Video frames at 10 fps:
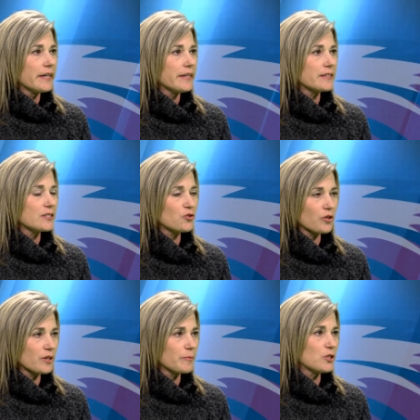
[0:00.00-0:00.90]

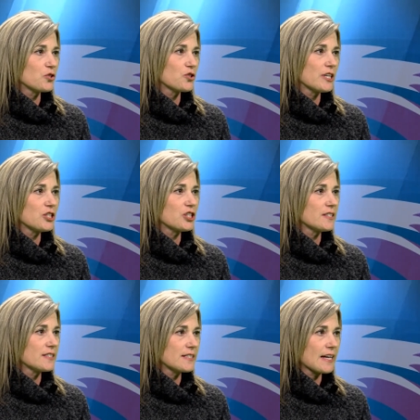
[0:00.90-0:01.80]
central
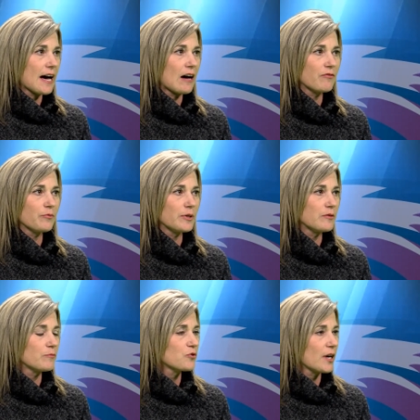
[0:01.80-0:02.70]
administration staff. We
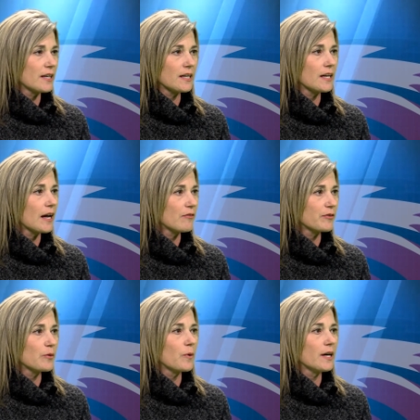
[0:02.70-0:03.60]
try to get
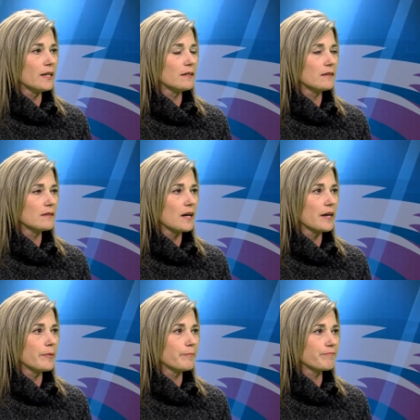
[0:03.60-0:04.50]
everyone
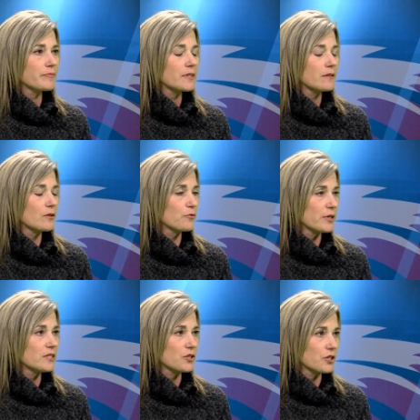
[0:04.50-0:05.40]
their
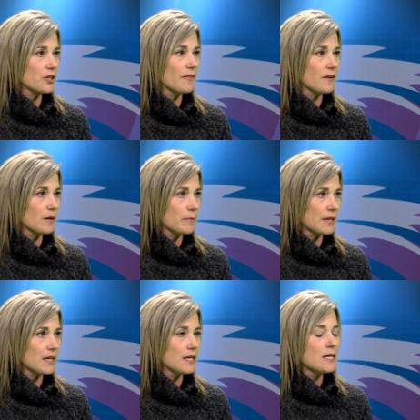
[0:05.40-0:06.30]
voice heard on the
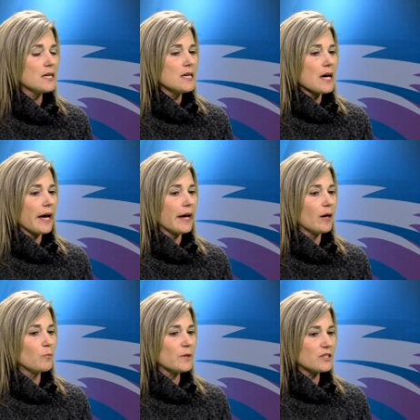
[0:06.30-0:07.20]
committee.
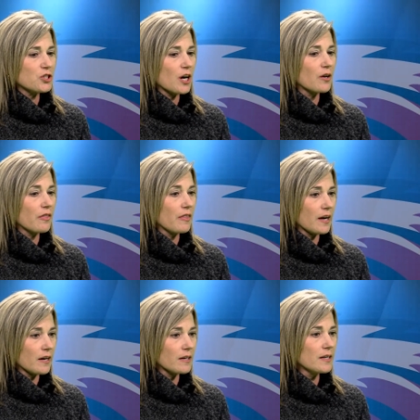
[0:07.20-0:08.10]
We start
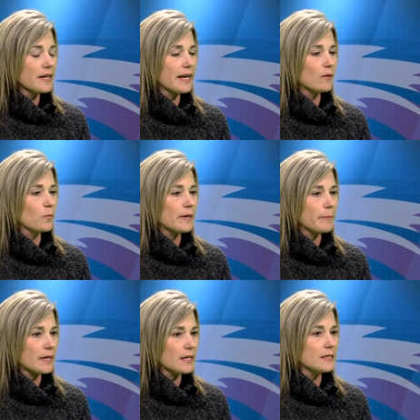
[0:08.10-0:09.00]
there and we
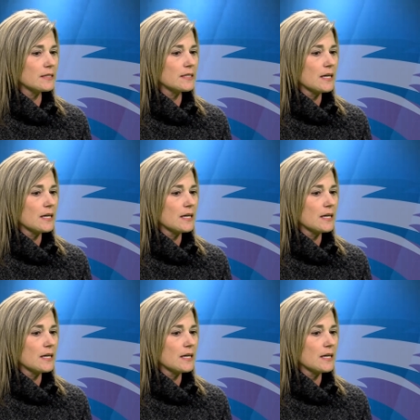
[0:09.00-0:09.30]
meet